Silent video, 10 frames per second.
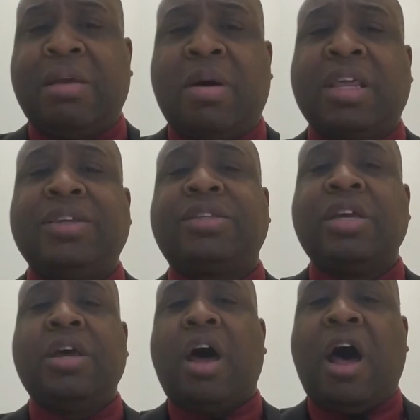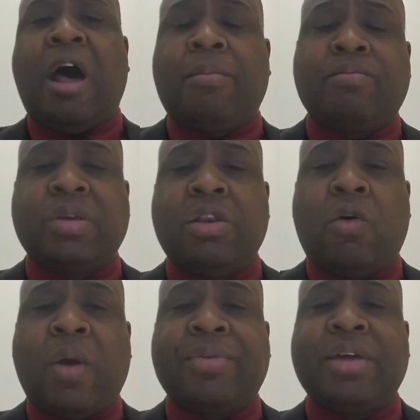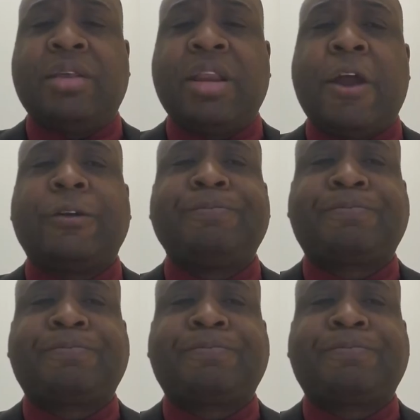monies, right then and there.